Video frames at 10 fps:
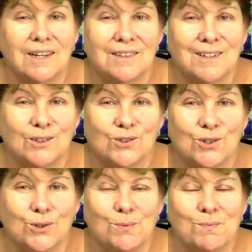I think it's
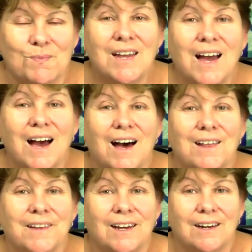two
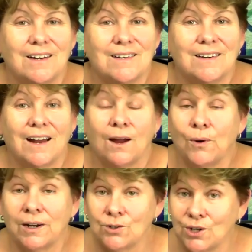that I
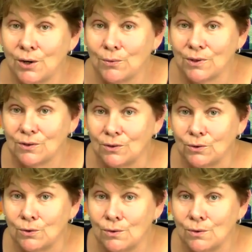want to share with you.